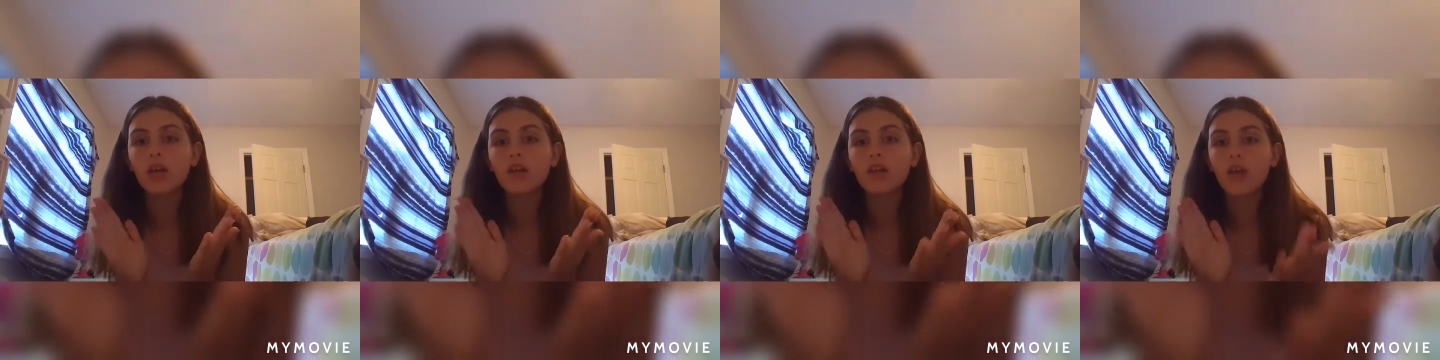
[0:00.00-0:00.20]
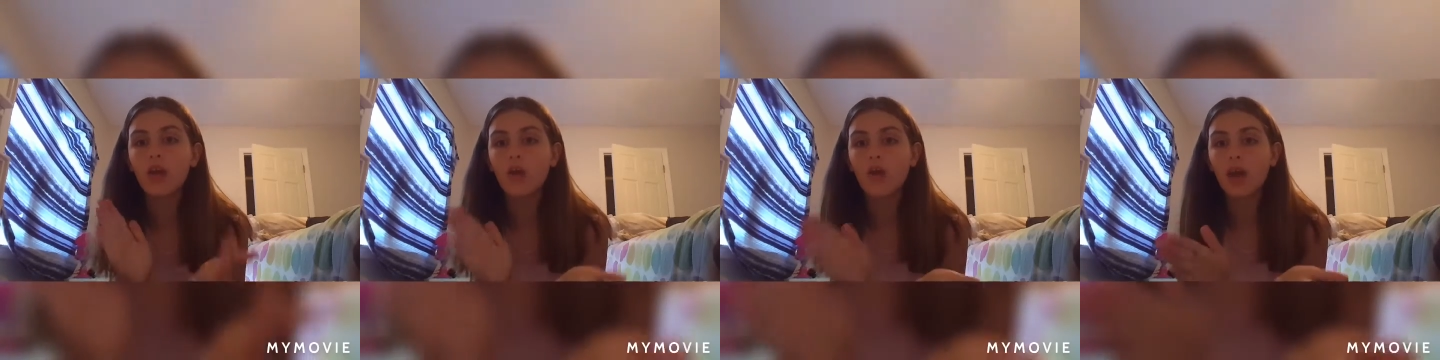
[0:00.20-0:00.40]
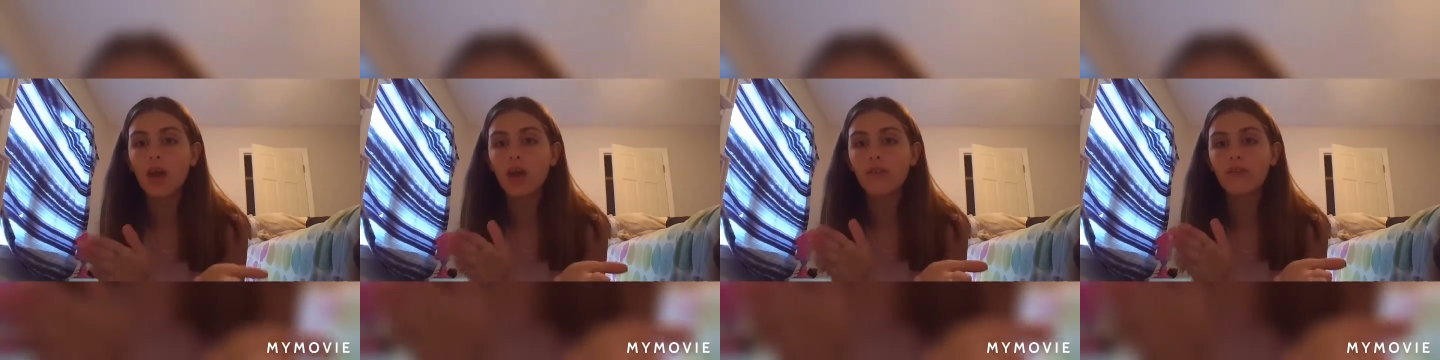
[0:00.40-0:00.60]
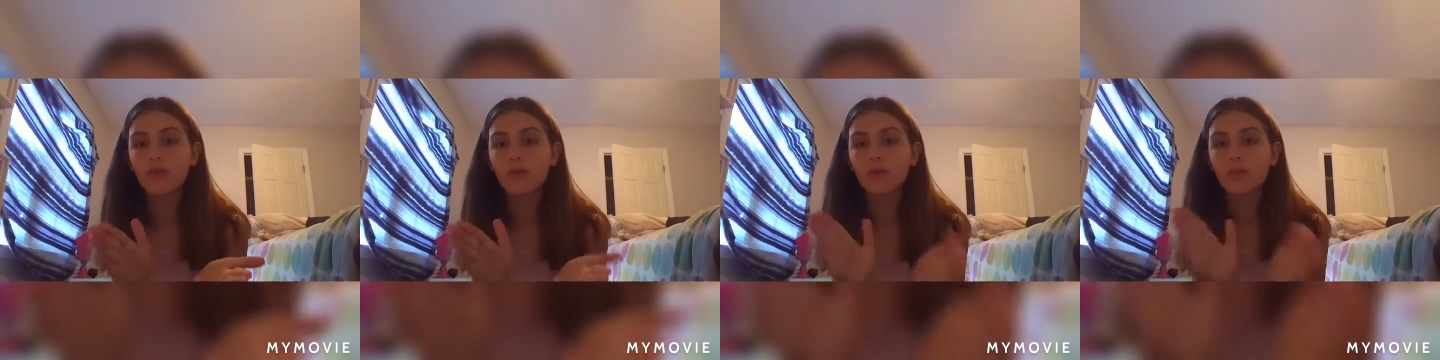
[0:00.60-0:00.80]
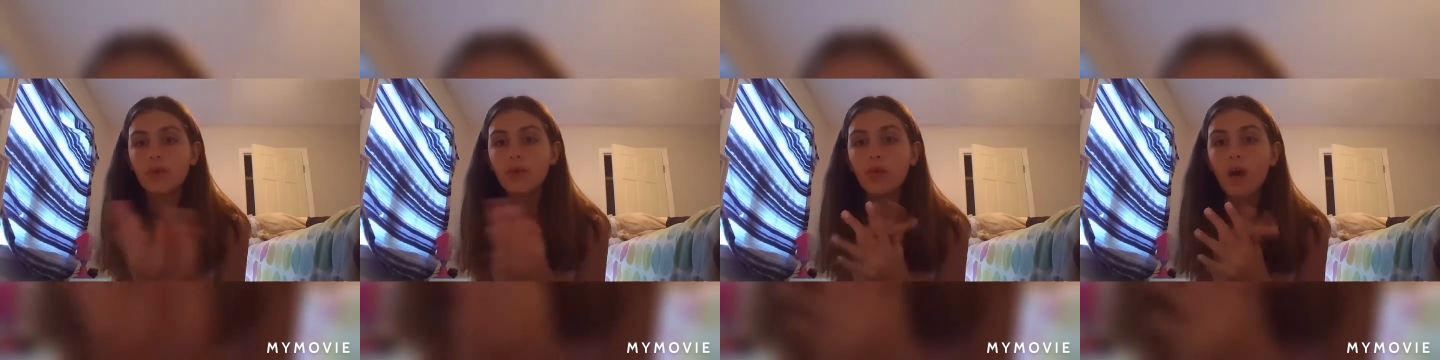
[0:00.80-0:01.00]
the okay
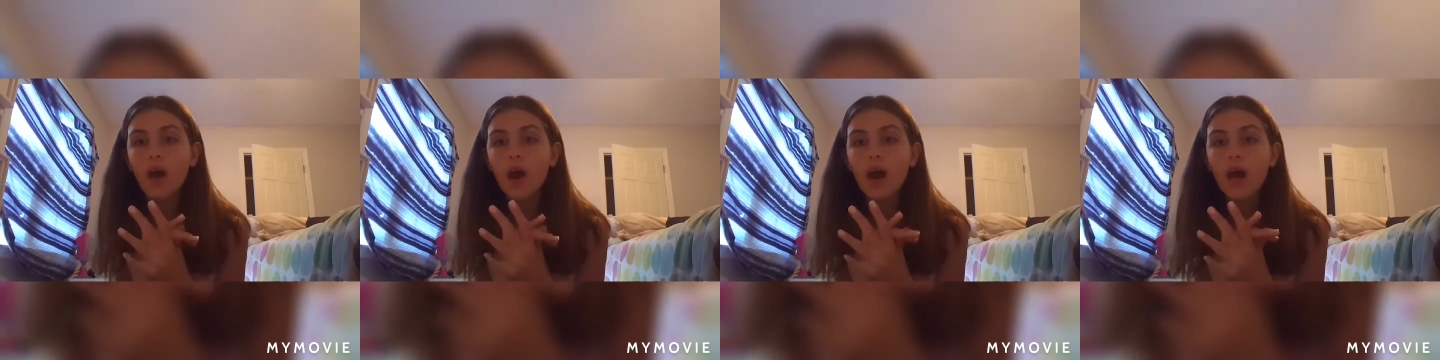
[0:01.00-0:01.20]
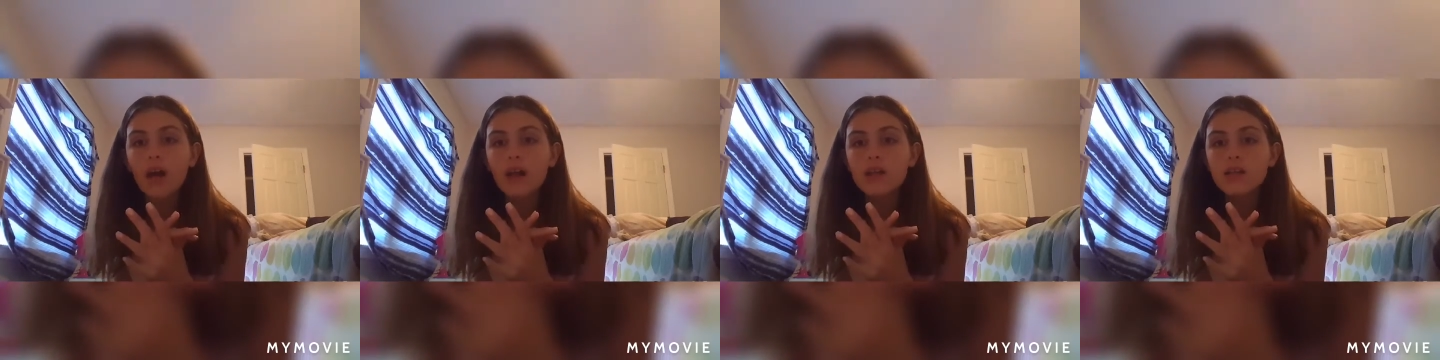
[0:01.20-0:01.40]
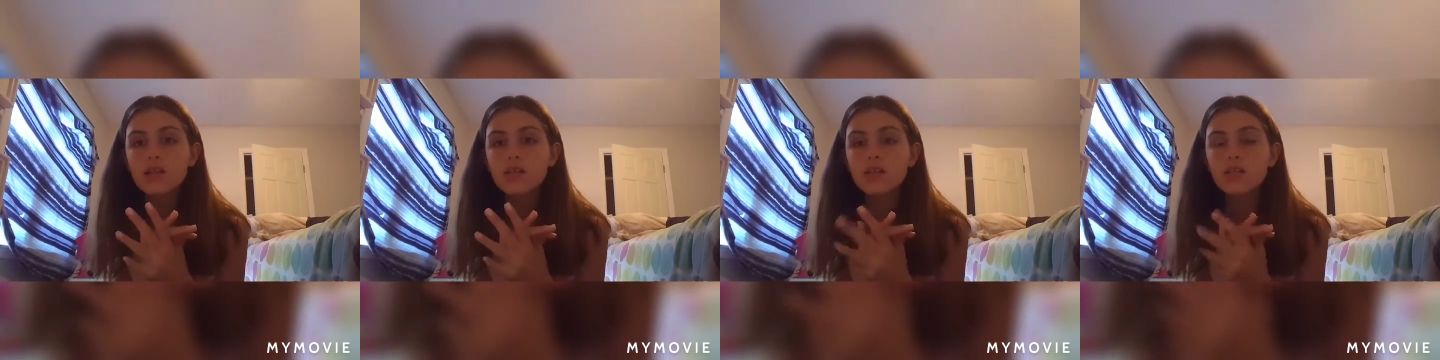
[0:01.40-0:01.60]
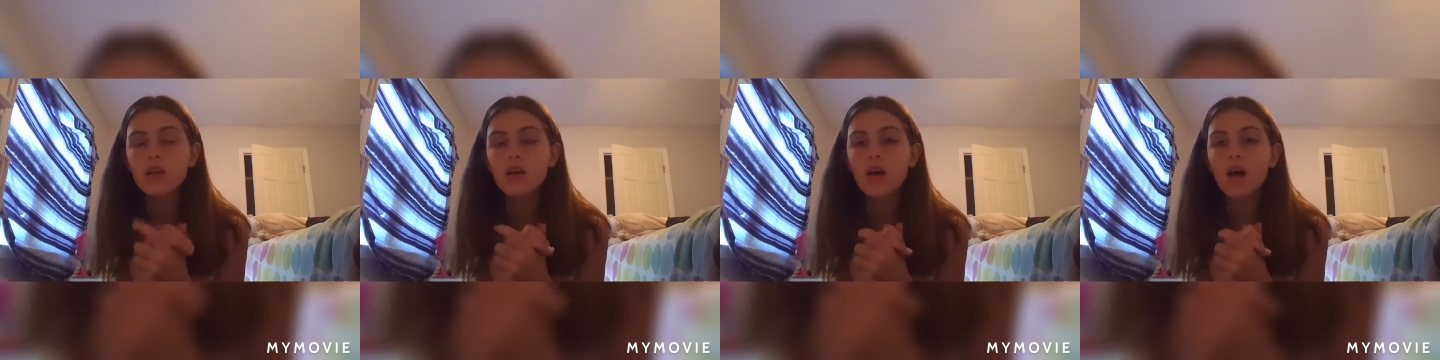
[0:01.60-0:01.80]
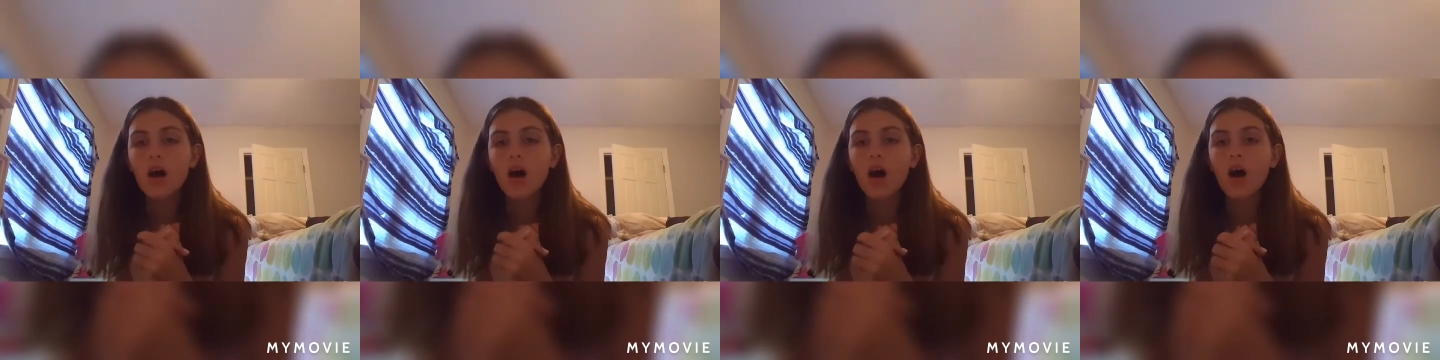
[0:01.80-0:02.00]
from you guys,
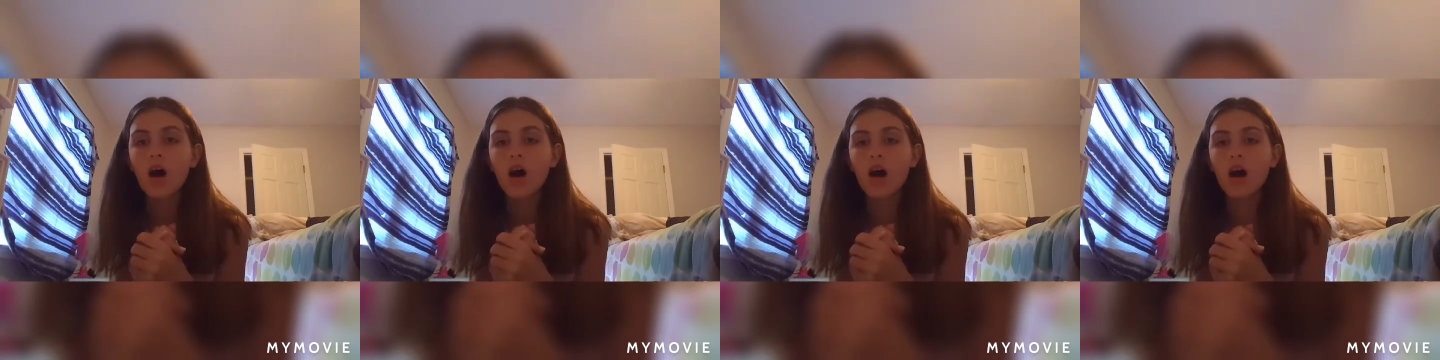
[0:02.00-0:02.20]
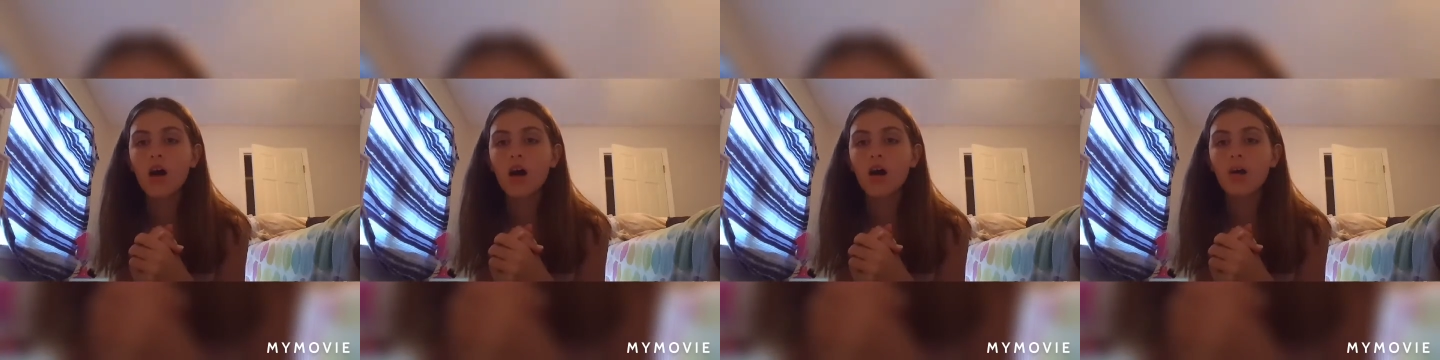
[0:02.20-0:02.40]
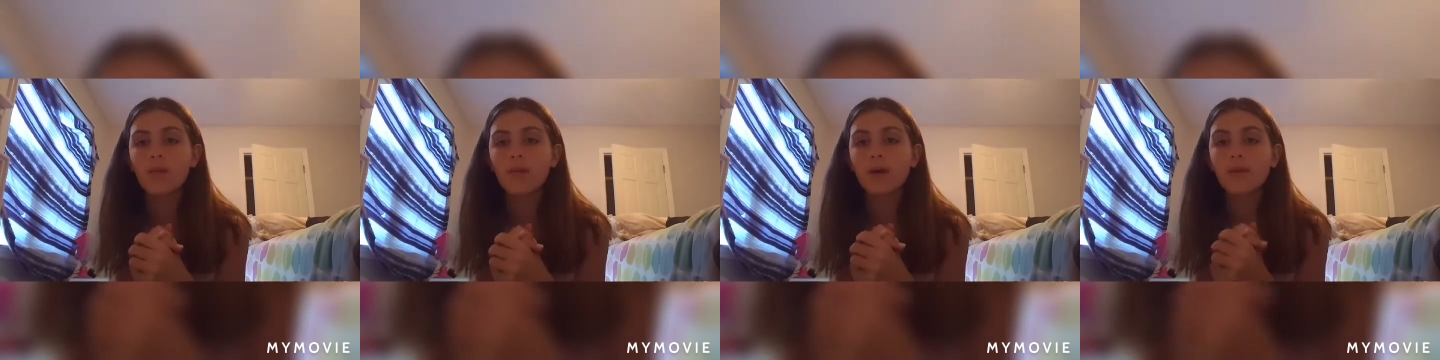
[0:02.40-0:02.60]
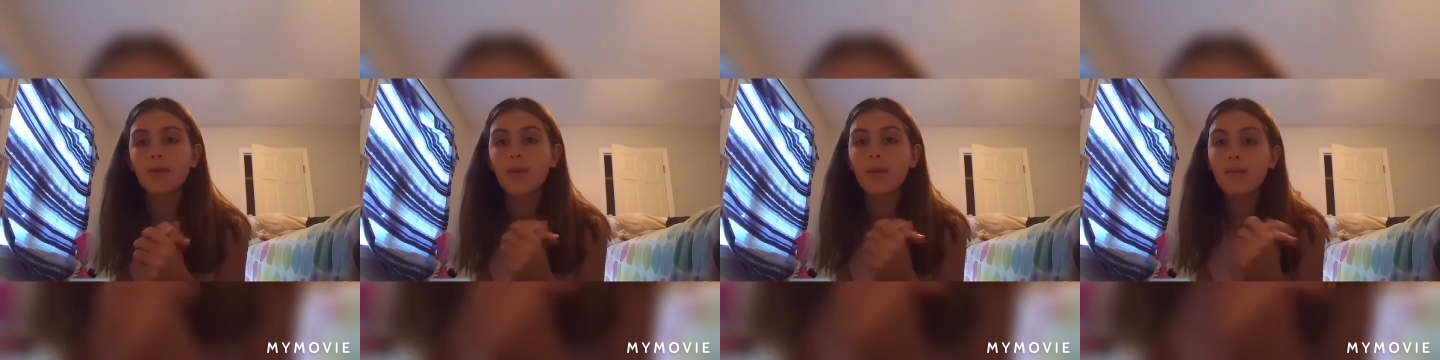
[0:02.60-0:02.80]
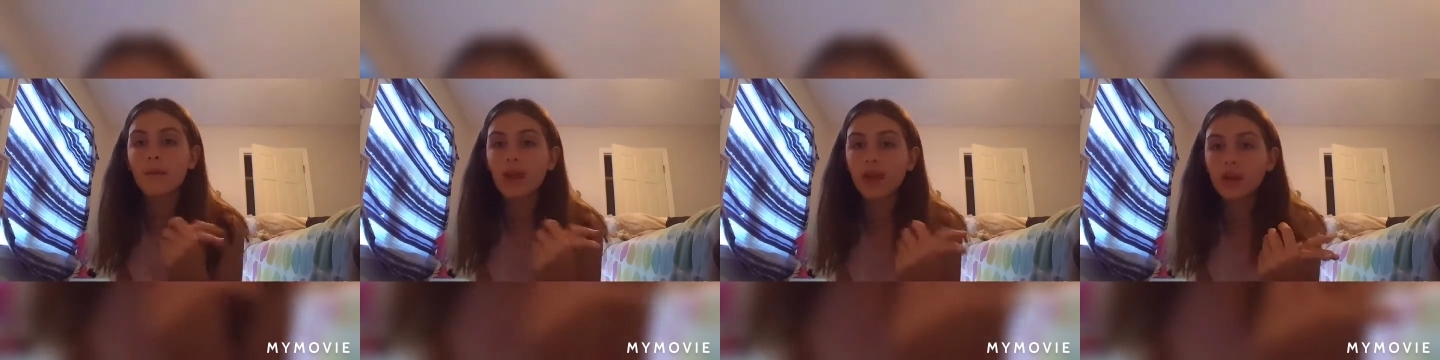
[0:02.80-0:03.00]
and
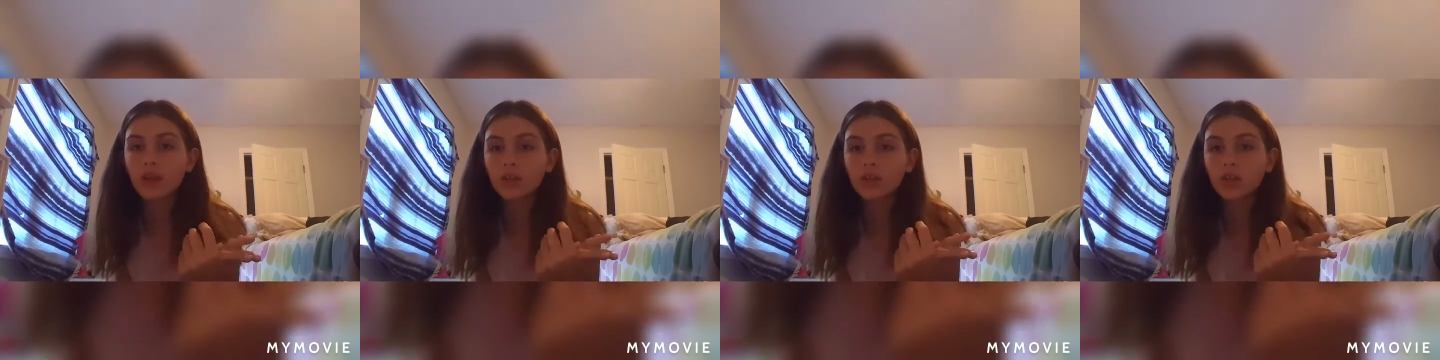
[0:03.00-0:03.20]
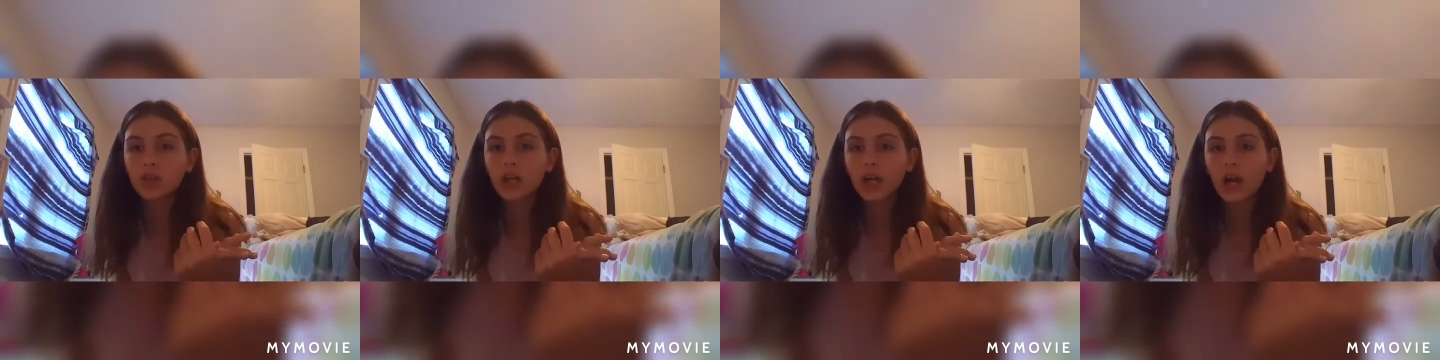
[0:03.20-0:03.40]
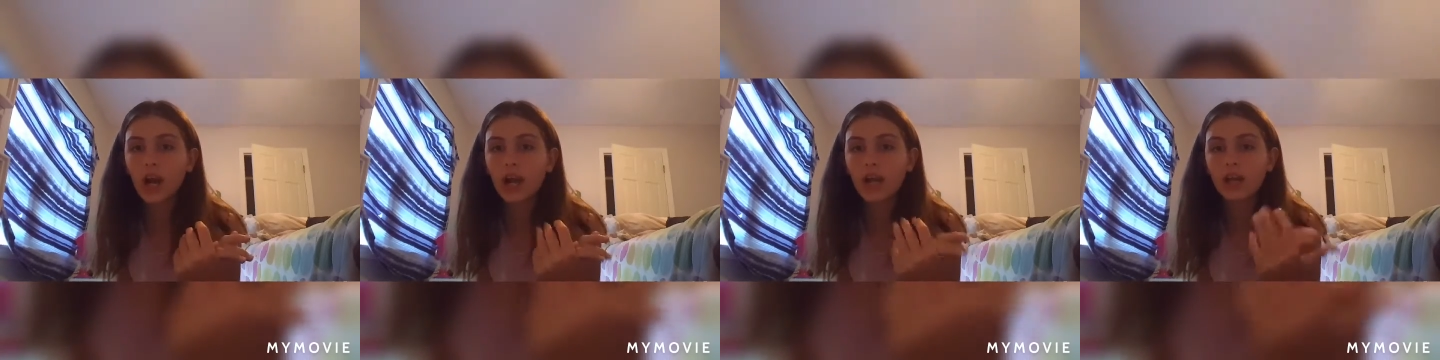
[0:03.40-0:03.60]
my manager.